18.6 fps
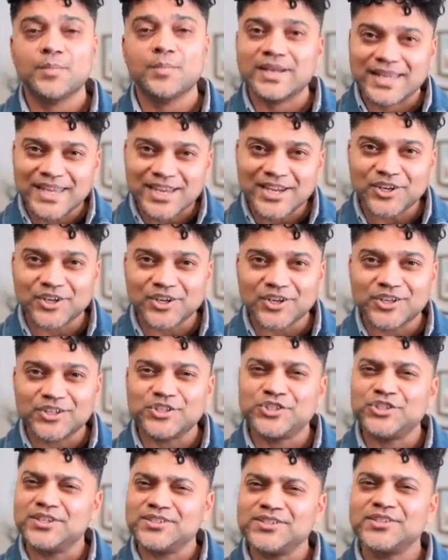But here,
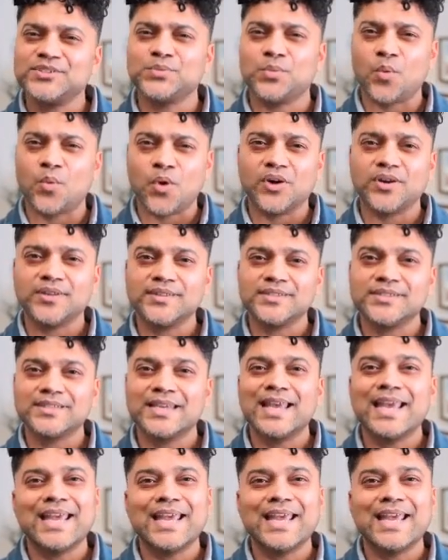Jesus warns